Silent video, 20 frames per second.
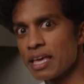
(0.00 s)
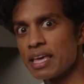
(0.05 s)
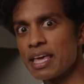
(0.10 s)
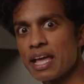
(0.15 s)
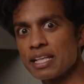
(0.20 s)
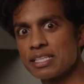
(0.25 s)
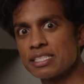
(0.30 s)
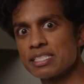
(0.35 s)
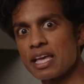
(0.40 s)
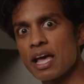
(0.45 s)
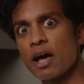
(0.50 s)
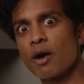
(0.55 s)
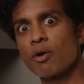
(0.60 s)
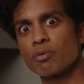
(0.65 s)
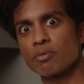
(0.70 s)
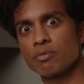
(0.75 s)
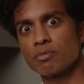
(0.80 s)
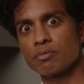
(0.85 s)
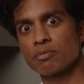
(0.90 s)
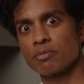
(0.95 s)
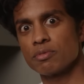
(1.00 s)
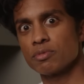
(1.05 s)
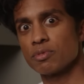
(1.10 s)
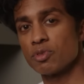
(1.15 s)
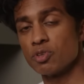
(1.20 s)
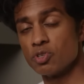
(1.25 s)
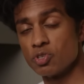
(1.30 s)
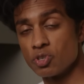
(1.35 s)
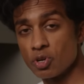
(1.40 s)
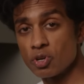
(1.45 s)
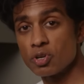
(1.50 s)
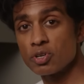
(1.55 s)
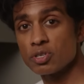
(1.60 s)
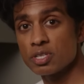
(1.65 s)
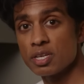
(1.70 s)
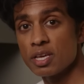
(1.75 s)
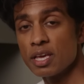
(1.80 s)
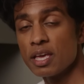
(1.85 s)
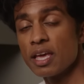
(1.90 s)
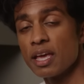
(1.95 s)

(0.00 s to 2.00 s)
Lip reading: gets out the dirt.